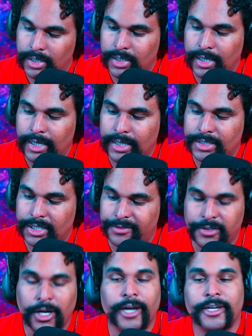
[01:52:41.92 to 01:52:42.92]
As if
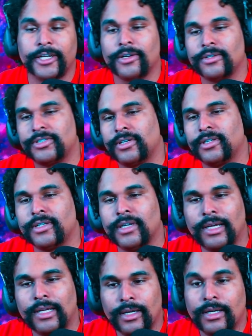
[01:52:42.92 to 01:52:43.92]
guiding her, sorry.
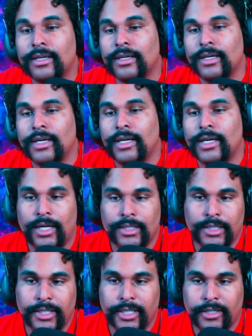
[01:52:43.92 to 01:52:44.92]
I let
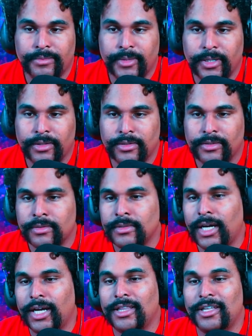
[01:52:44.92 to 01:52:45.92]
it out of my other.
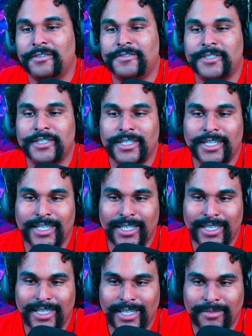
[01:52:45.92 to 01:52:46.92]
I left it
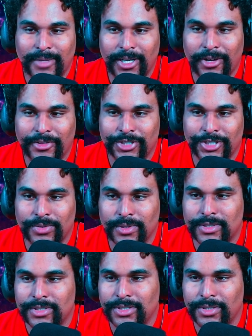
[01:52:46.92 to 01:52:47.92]
in my other
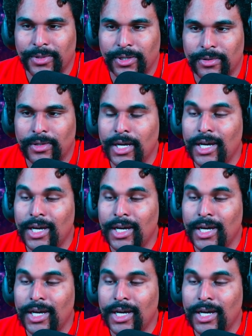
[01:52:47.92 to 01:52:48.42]
shorts, you know.